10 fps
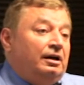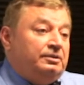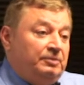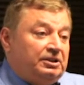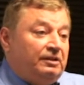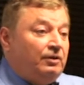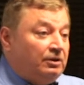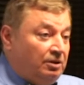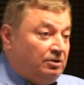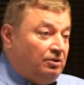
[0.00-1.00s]
Dmitry
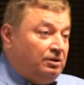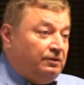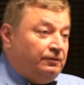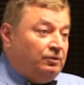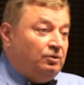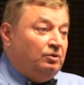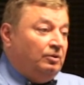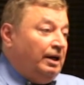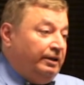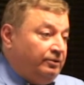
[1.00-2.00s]
Volkogonov,
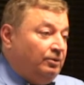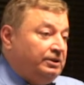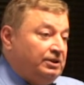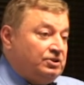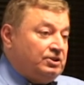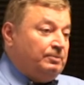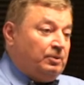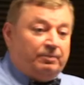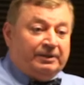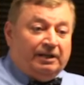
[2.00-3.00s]
who I thought is a
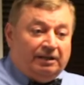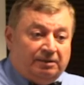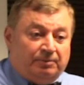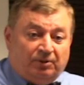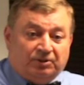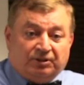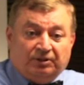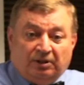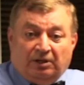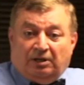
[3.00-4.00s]
propaganda
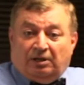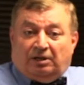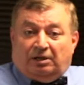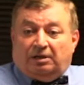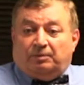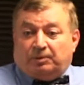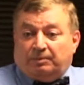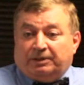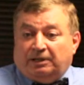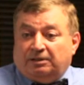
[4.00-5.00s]
person,
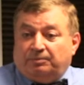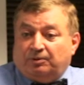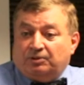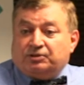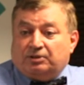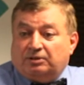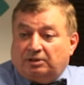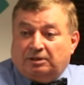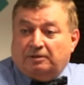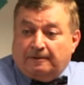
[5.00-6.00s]

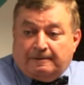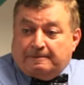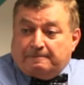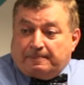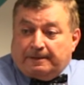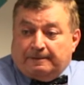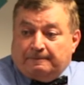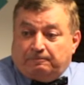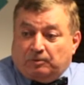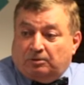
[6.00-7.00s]

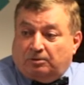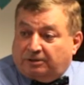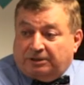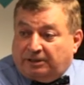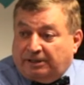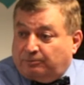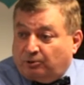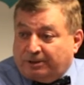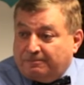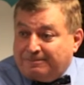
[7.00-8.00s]
all the time
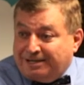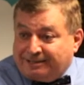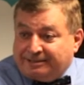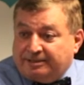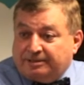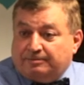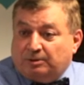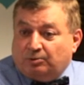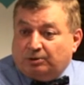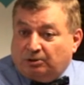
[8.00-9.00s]
talking Marxism
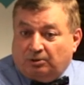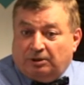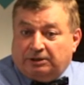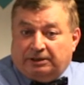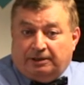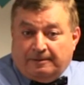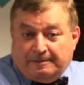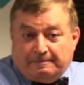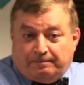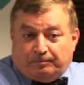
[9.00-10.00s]
and whatnot. He
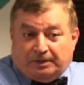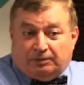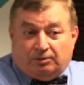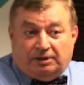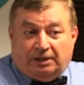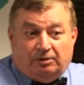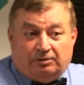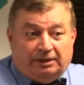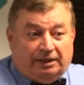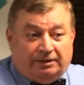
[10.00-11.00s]
today
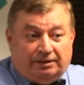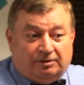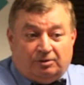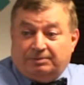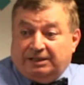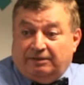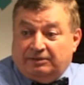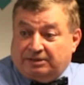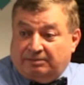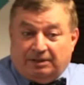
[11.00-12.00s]
only I think Rob
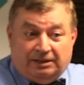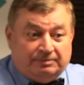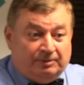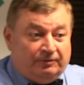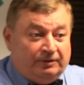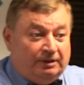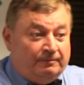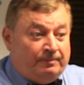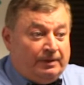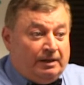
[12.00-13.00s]
Davis reminds me of him.